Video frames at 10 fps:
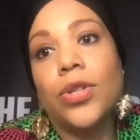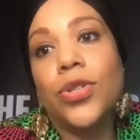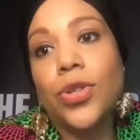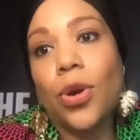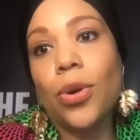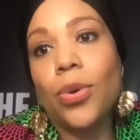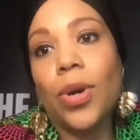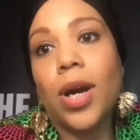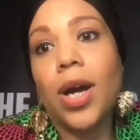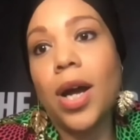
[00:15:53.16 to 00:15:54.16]

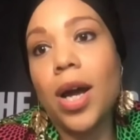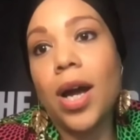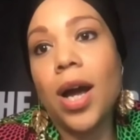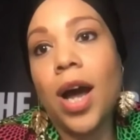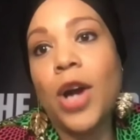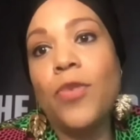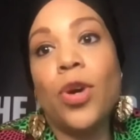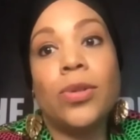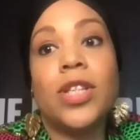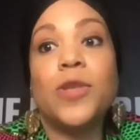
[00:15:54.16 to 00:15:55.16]
So I
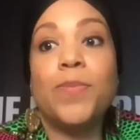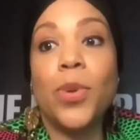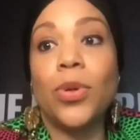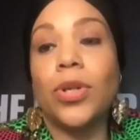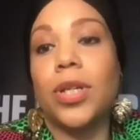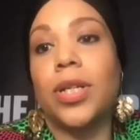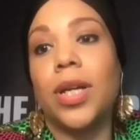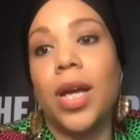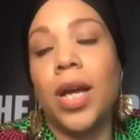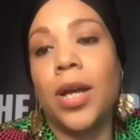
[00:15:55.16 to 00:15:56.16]
wrote this book
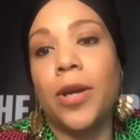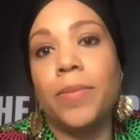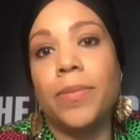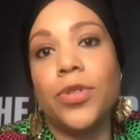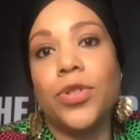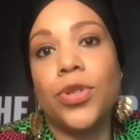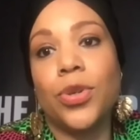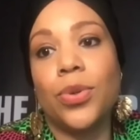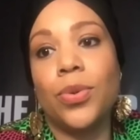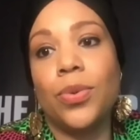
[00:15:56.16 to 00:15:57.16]

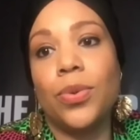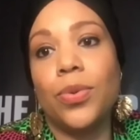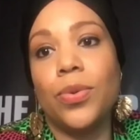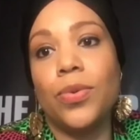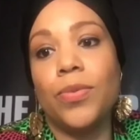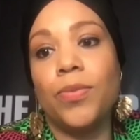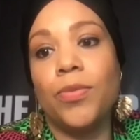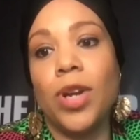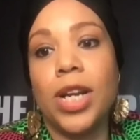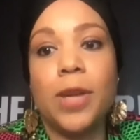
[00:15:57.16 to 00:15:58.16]
to
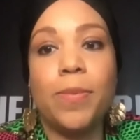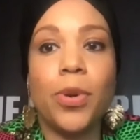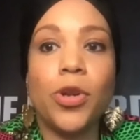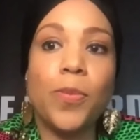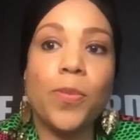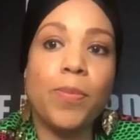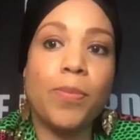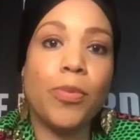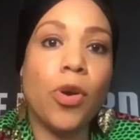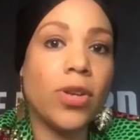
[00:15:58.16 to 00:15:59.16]
really put
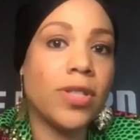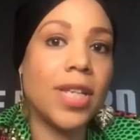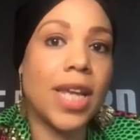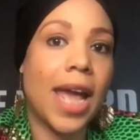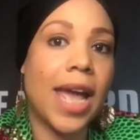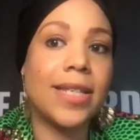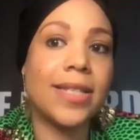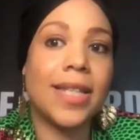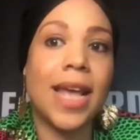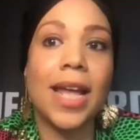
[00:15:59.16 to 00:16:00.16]
across the
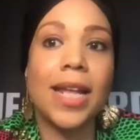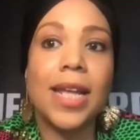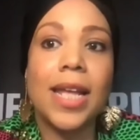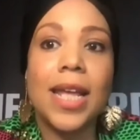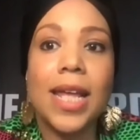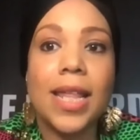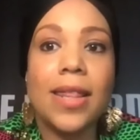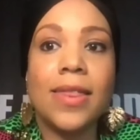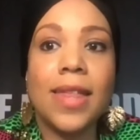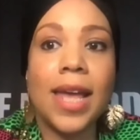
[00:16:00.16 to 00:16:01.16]
case that
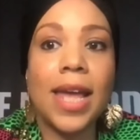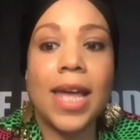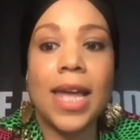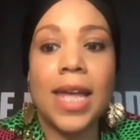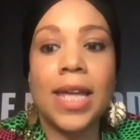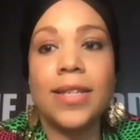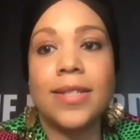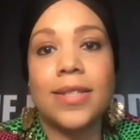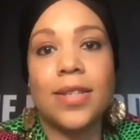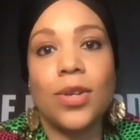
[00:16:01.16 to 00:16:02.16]
there is